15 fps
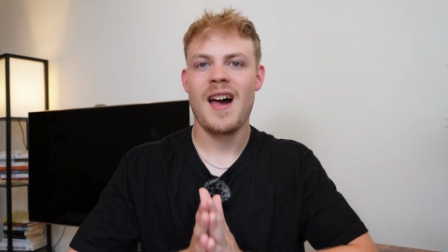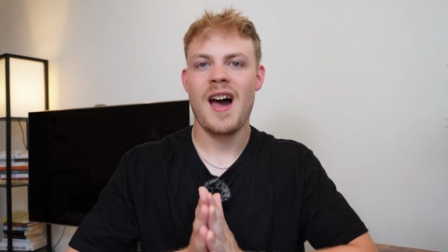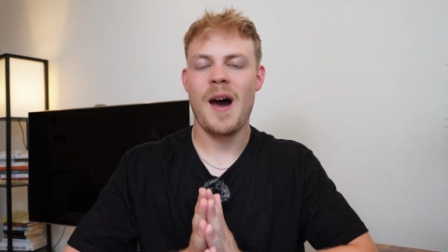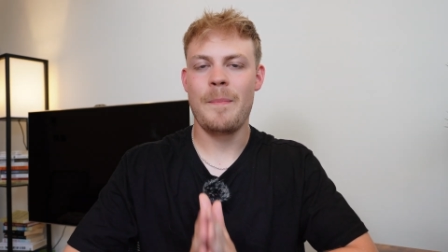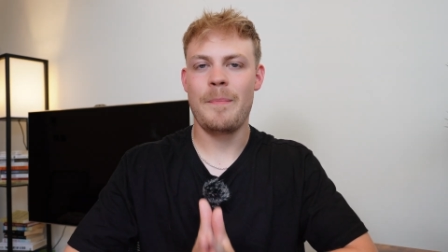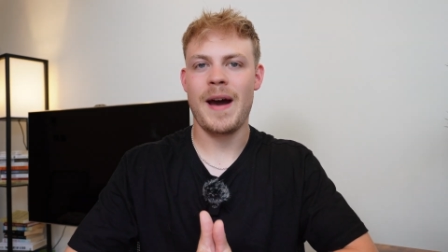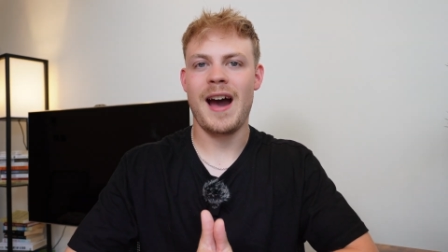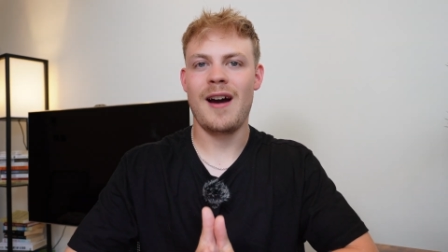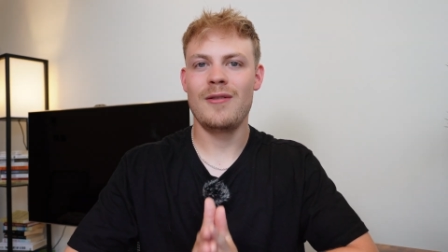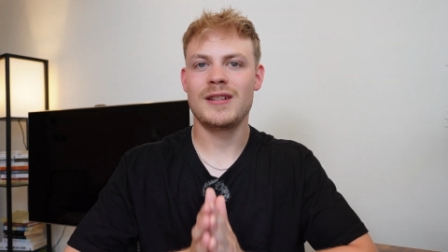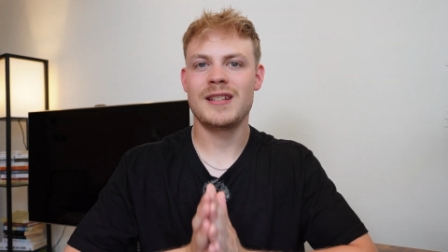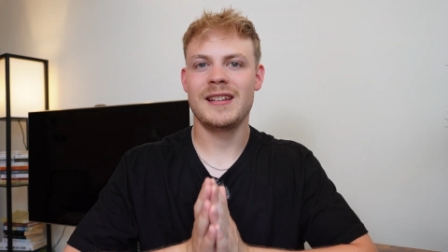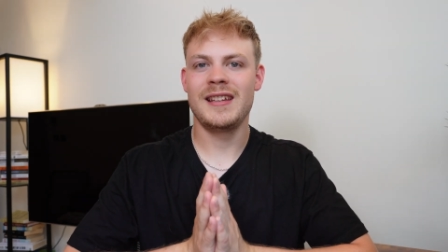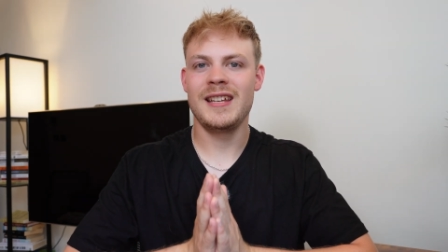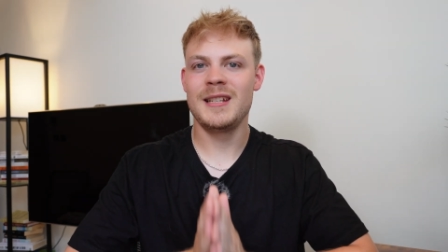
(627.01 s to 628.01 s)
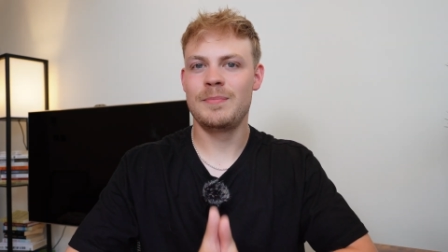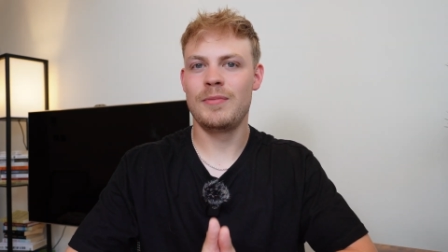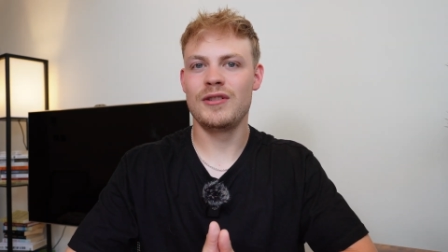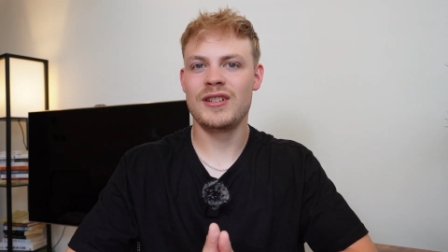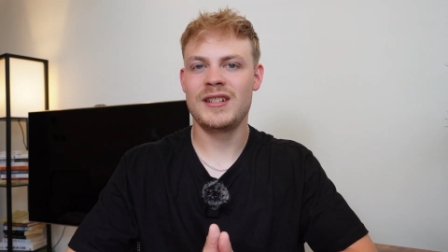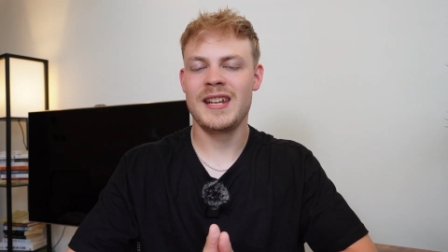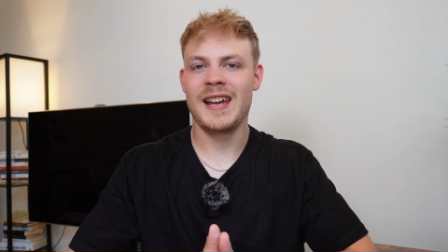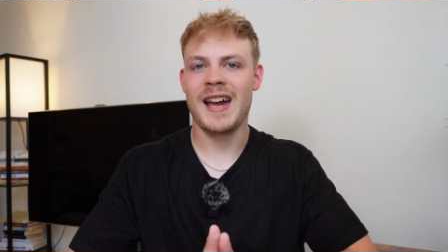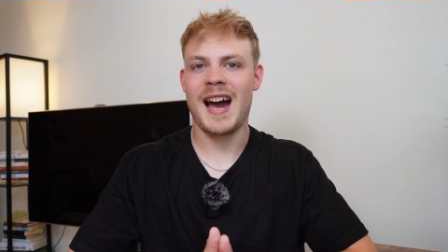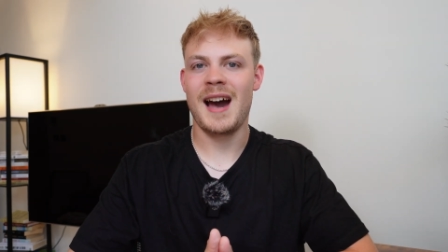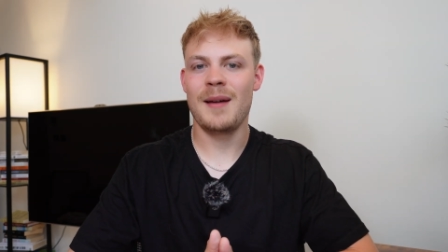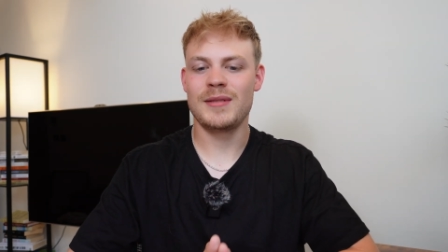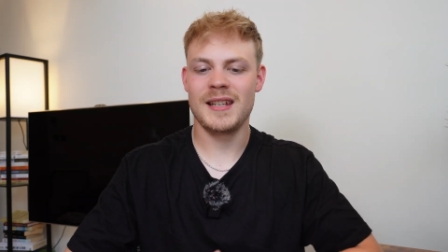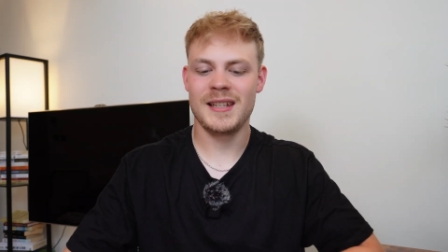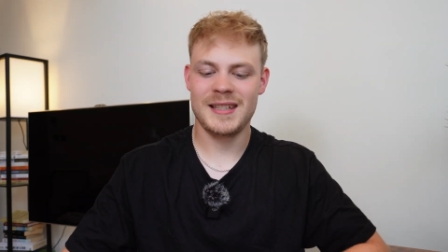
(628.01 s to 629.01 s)
about these budgeting
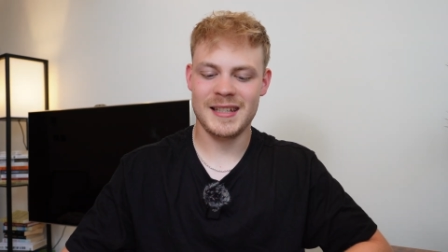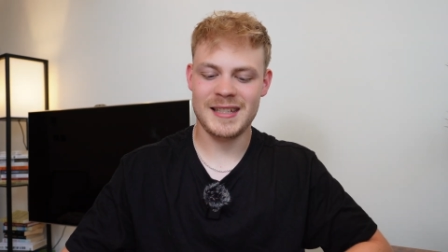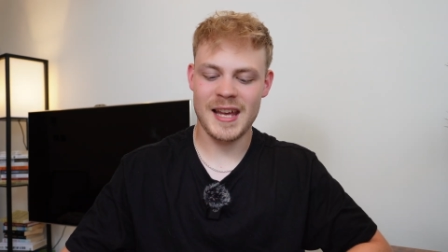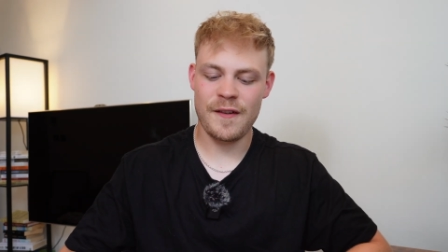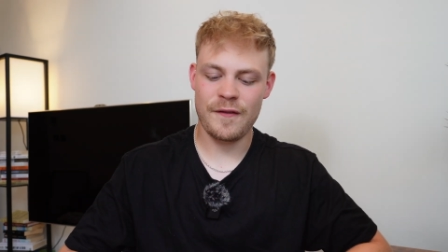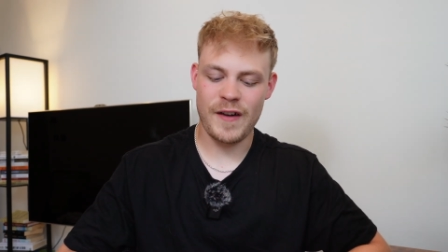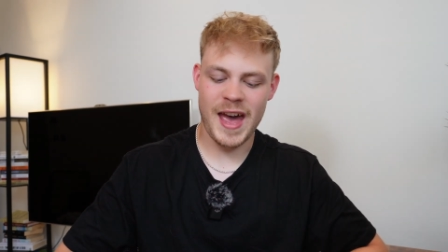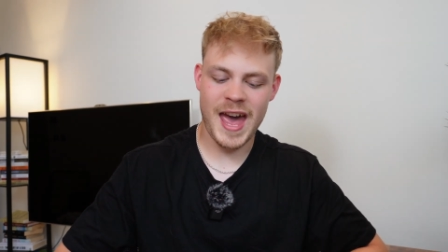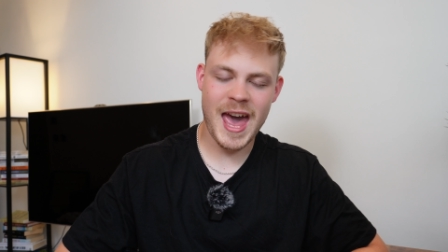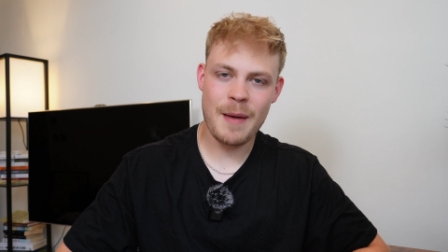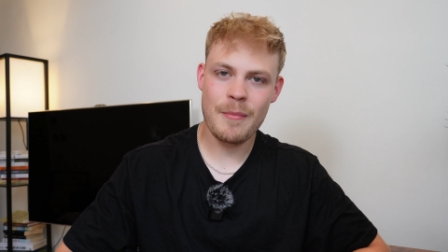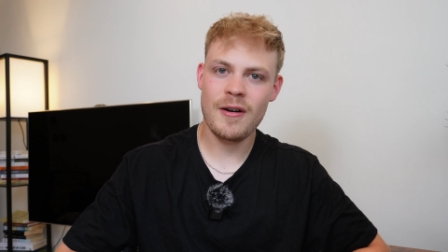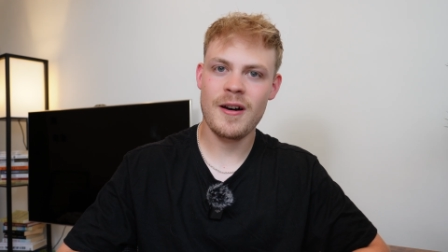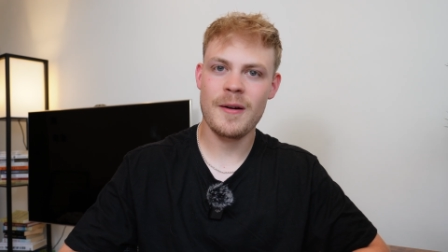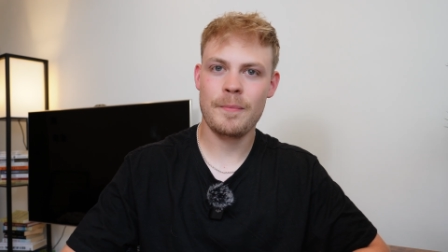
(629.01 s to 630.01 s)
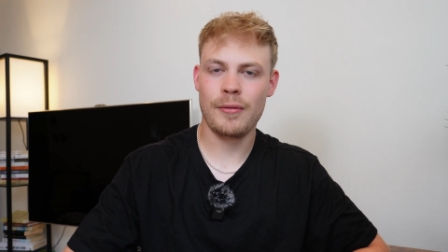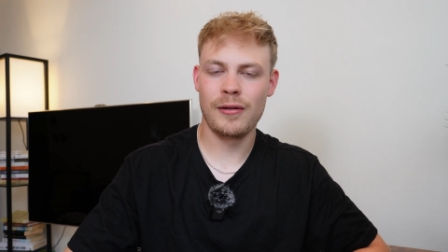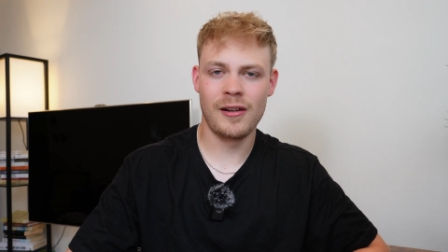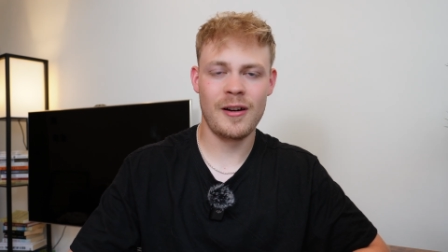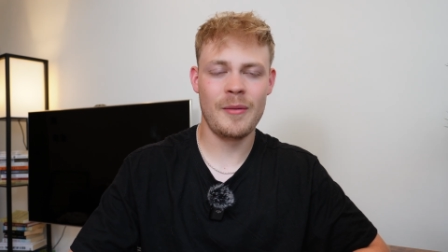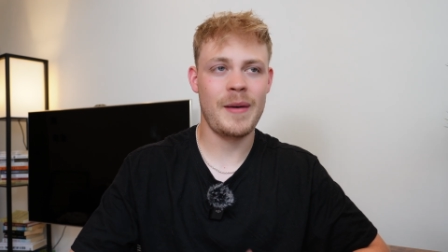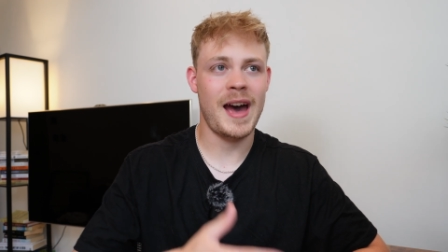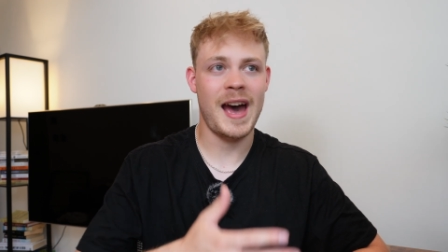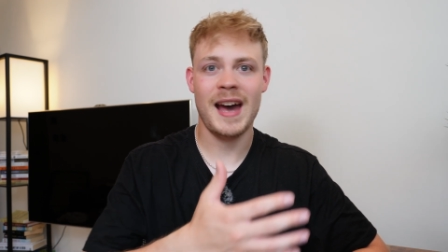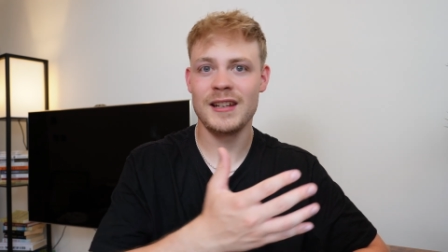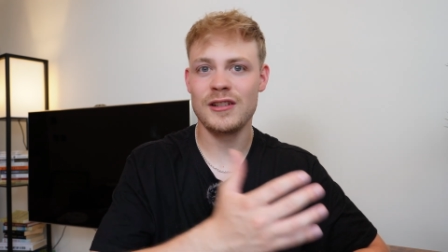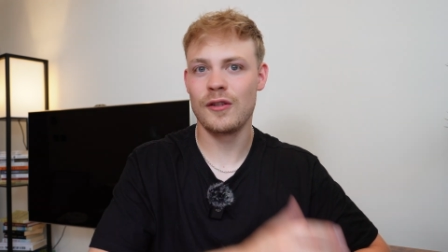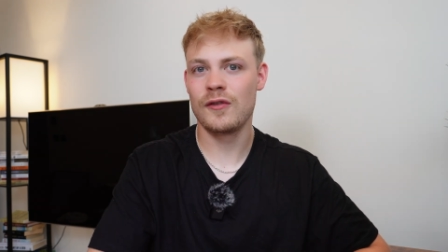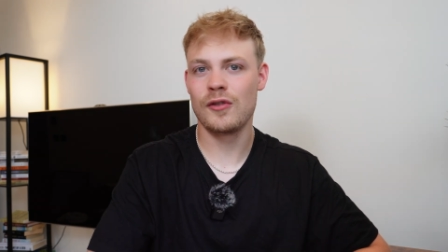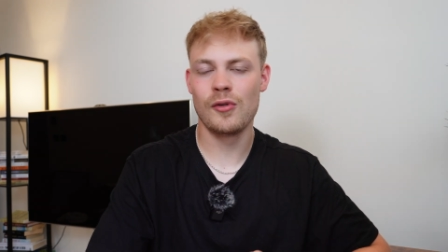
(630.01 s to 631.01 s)
apps, it's the same for Emma, Plum,
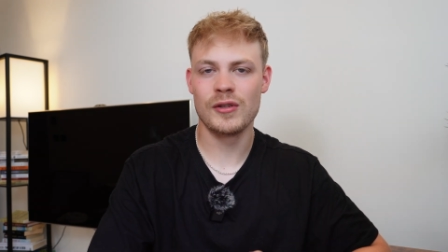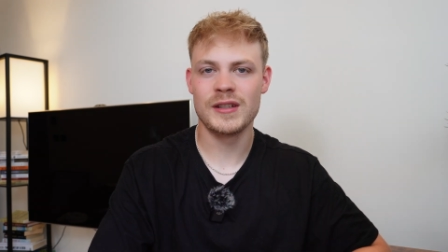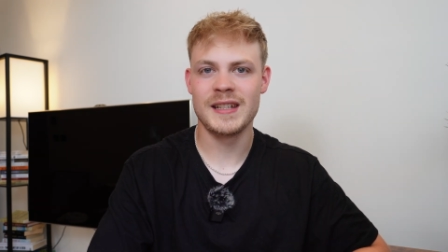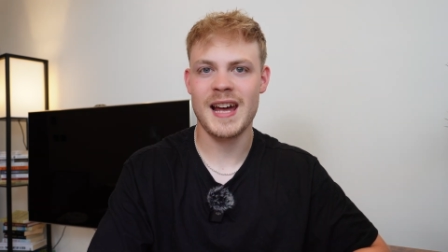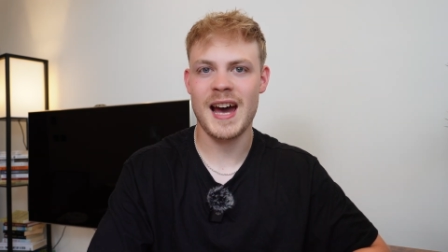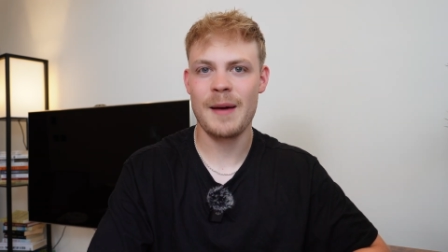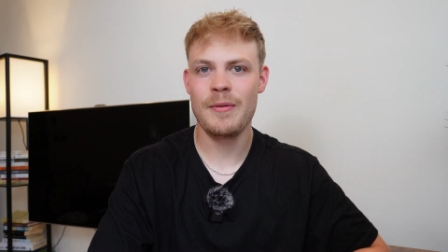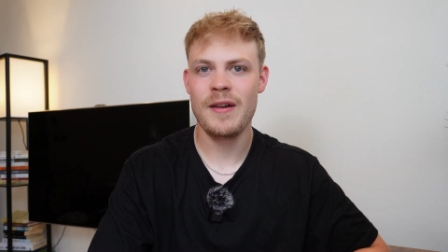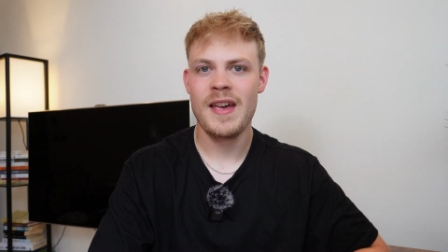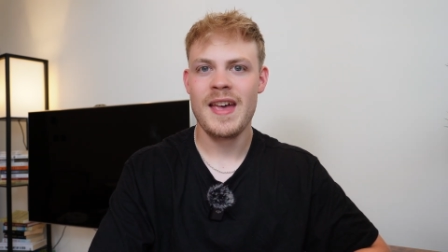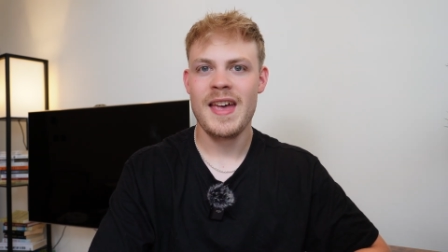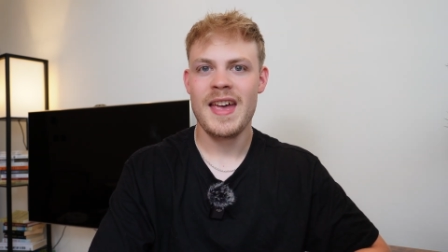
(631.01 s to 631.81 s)
and of course Nab,